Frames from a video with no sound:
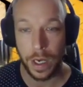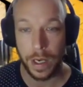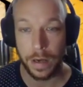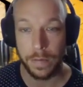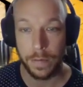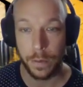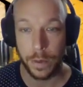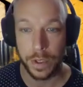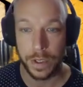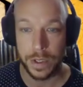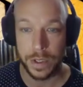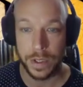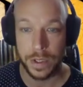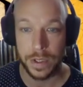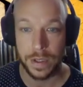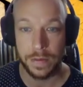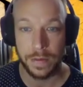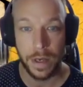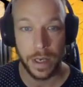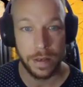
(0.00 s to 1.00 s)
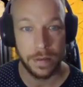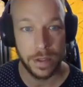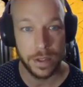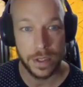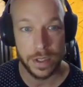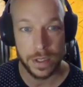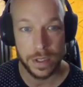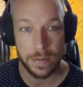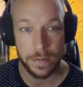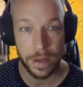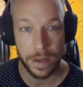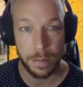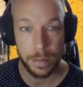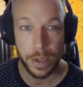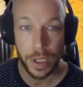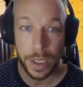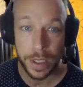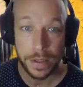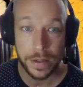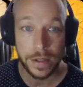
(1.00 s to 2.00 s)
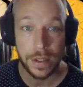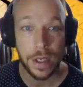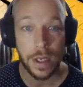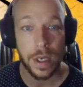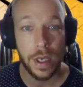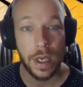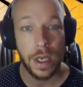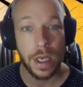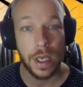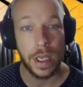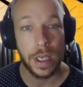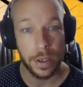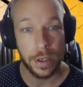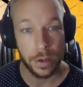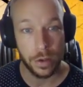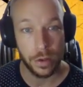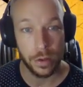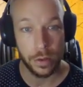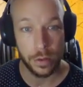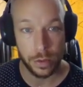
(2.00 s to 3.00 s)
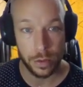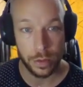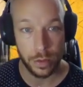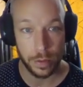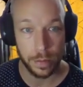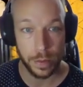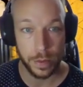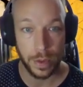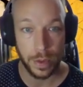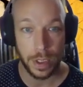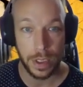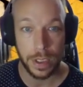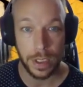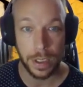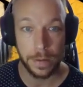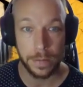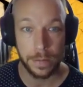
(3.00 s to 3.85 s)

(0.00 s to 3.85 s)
40 to 65, 65 plus into those groups right there.